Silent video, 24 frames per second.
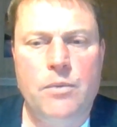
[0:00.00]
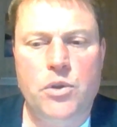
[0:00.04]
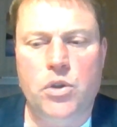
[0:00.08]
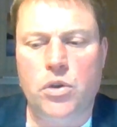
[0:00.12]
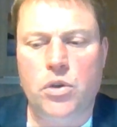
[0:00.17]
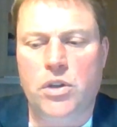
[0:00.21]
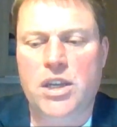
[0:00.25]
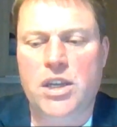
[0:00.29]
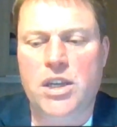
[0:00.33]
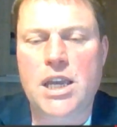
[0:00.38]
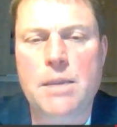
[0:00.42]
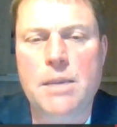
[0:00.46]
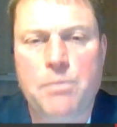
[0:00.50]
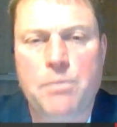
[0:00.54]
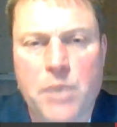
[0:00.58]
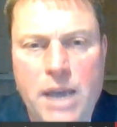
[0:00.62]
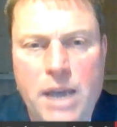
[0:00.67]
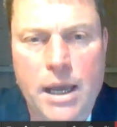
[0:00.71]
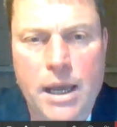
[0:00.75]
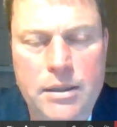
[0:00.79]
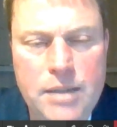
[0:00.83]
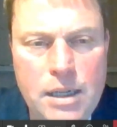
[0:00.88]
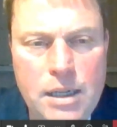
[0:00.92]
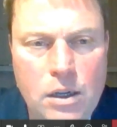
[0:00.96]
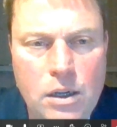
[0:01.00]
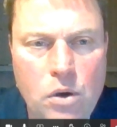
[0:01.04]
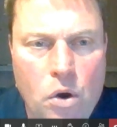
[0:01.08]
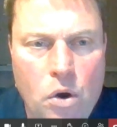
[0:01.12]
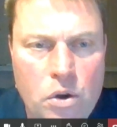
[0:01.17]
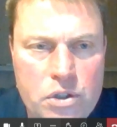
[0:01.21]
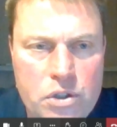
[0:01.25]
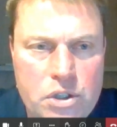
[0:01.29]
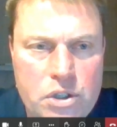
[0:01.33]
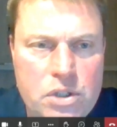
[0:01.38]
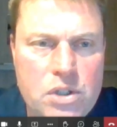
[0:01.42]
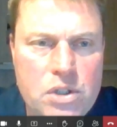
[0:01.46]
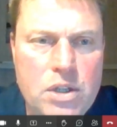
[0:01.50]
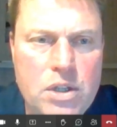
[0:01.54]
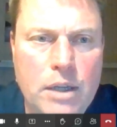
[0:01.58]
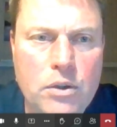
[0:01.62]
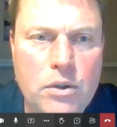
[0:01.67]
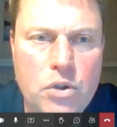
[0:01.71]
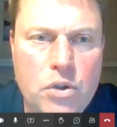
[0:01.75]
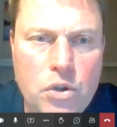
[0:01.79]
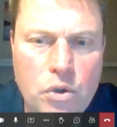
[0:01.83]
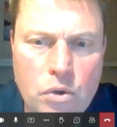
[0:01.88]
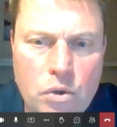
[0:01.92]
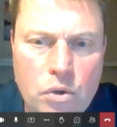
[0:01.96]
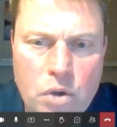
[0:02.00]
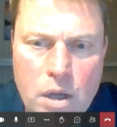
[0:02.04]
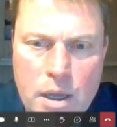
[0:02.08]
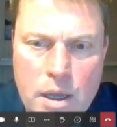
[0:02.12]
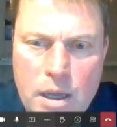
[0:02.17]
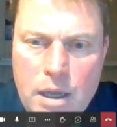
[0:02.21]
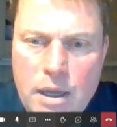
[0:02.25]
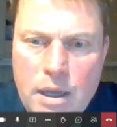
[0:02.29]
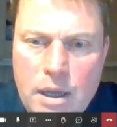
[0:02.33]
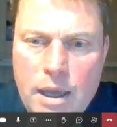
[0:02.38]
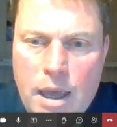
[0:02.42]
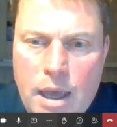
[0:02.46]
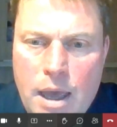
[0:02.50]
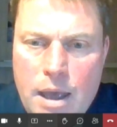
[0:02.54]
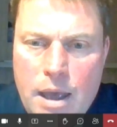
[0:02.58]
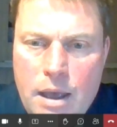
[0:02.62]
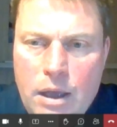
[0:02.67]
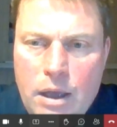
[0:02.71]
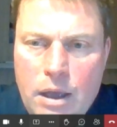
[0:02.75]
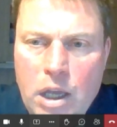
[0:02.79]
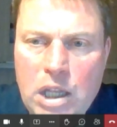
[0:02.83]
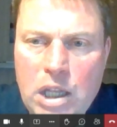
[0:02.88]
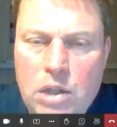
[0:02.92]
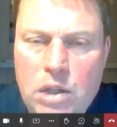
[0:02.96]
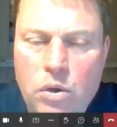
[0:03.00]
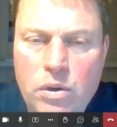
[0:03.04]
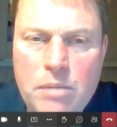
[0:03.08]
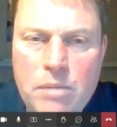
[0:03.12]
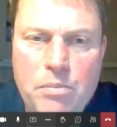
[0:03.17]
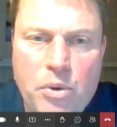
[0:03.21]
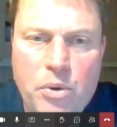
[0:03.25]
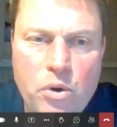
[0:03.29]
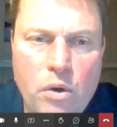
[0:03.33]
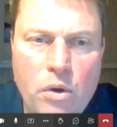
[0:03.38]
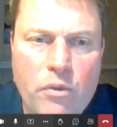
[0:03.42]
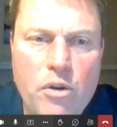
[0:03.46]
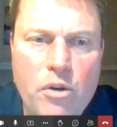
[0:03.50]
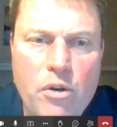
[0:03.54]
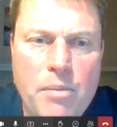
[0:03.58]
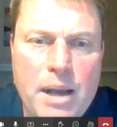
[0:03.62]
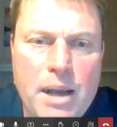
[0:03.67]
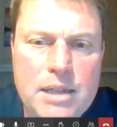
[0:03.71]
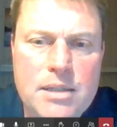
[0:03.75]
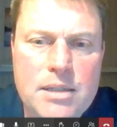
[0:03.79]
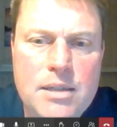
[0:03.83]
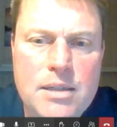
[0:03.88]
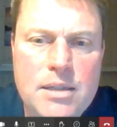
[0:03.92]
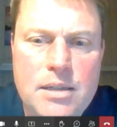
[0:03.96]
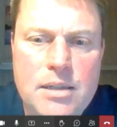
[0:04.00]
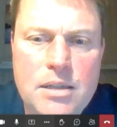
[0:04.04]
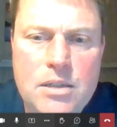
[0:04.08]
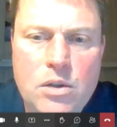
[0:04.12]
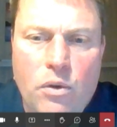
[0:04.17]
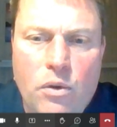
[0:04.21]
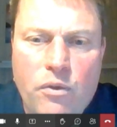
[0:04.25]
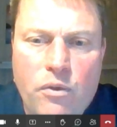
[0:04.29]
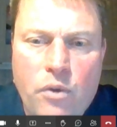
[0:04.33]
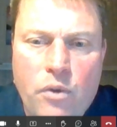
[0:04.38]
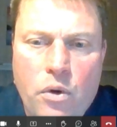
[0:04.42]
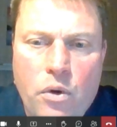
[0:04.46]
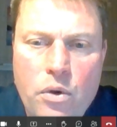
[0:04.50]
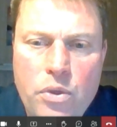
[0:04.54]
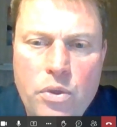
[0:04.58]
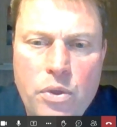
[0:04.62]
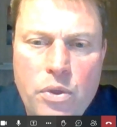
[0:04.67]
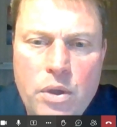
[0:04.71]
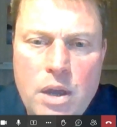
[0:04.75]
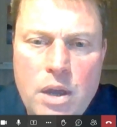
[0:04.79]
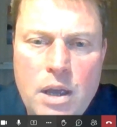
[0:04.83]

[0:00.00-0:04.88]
to keep cutting costs and to improve robustness and so forth.